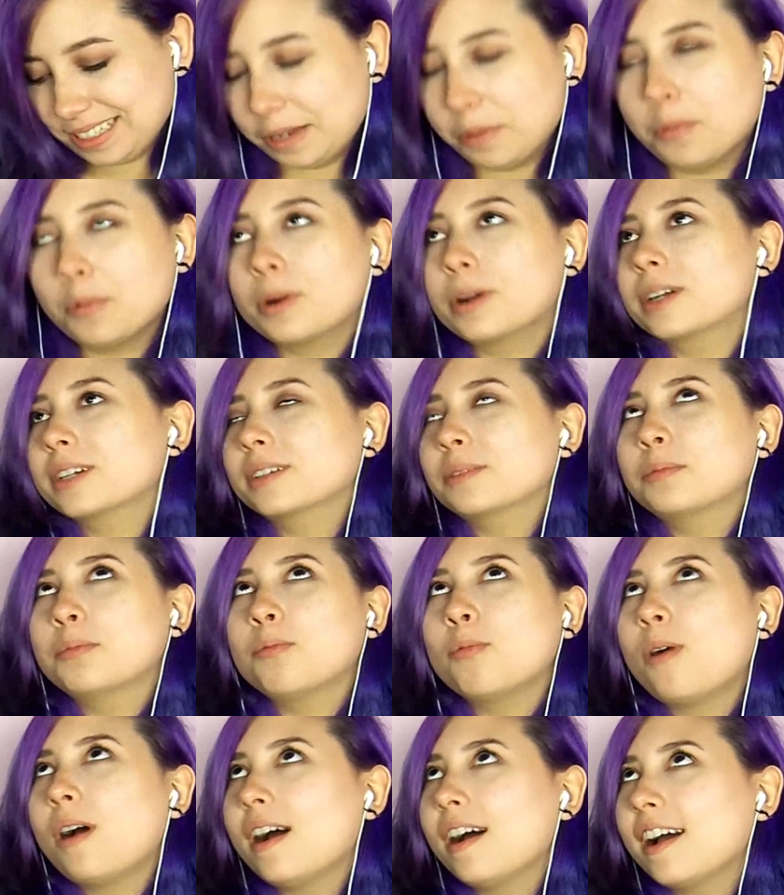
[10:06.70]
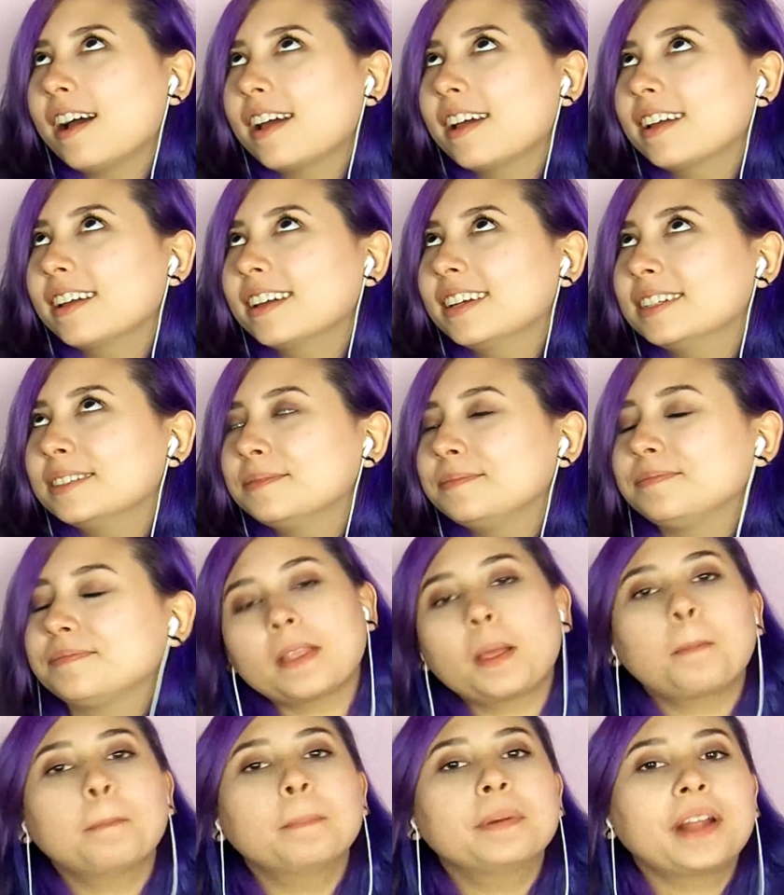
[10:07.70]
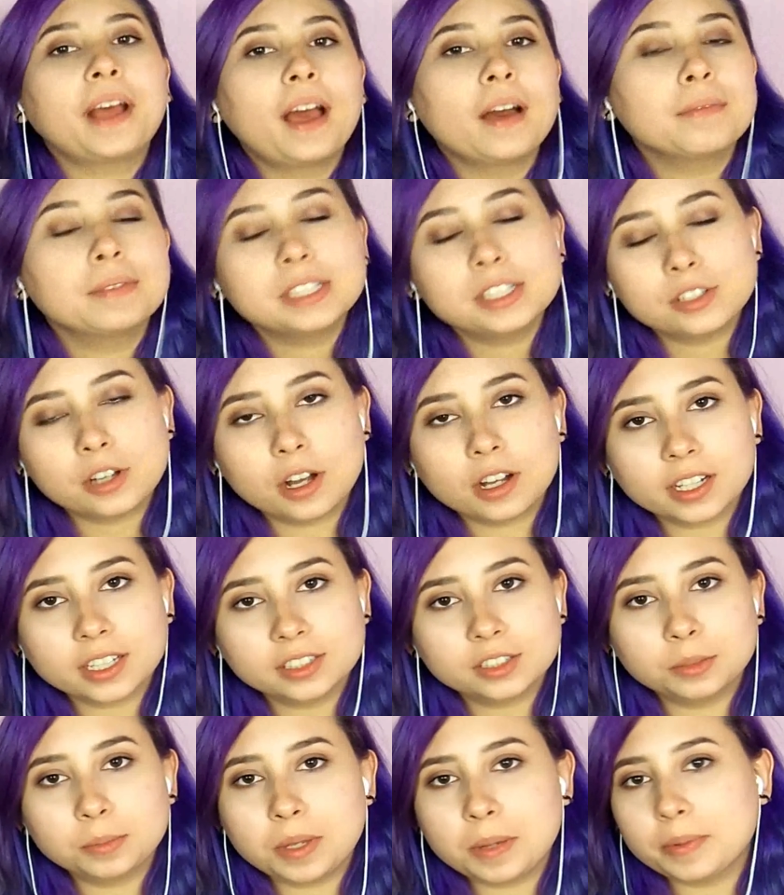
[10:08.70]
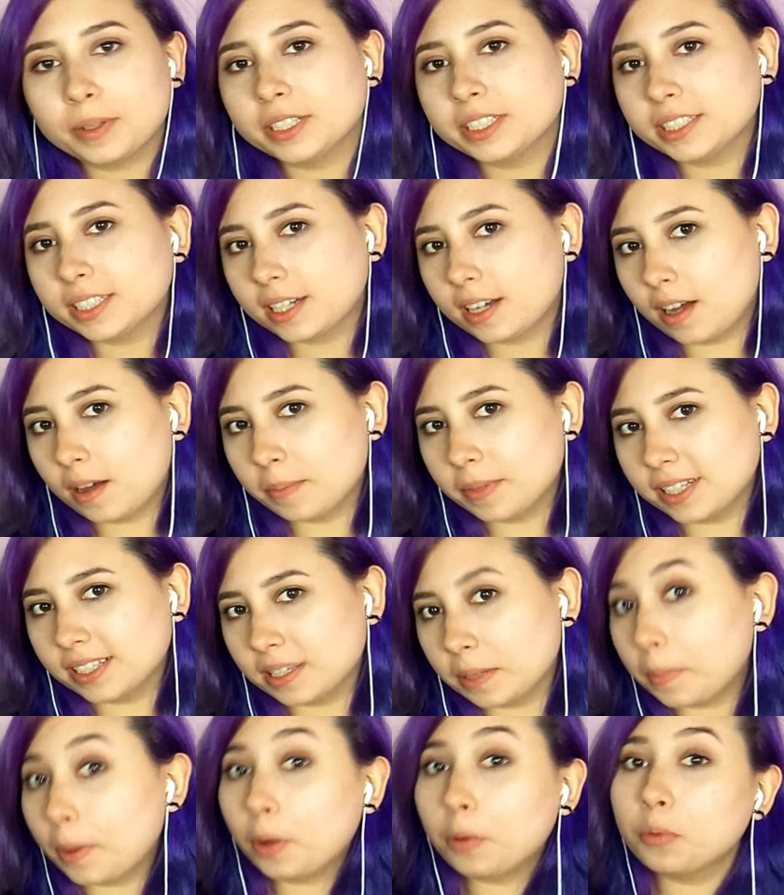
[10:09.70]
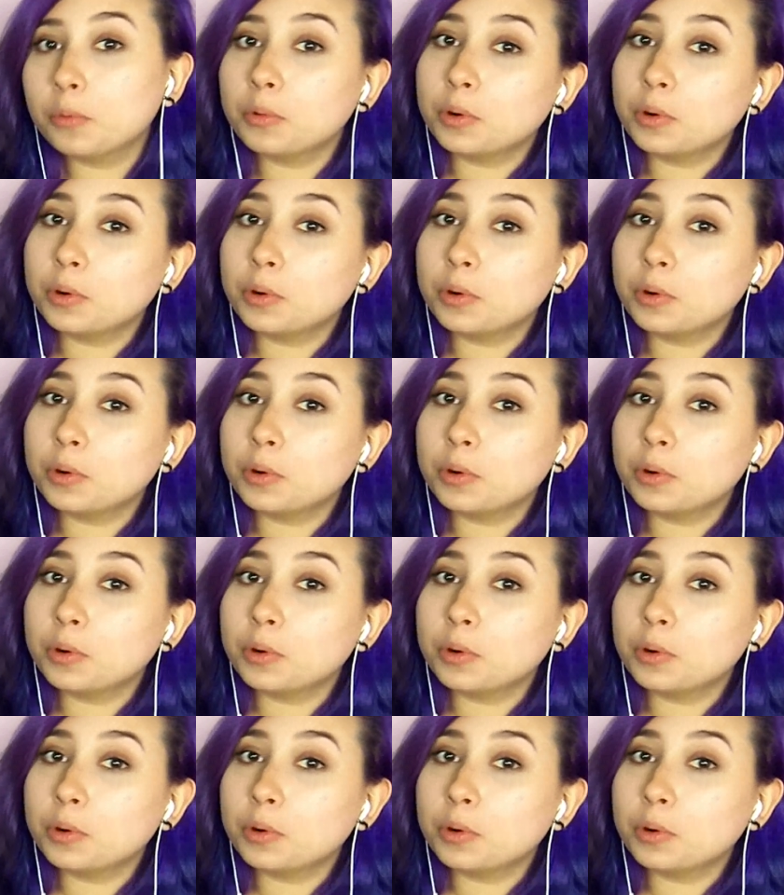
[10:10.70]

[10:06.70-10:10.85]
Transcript: Ward, why? But I have been talking to people in the comments about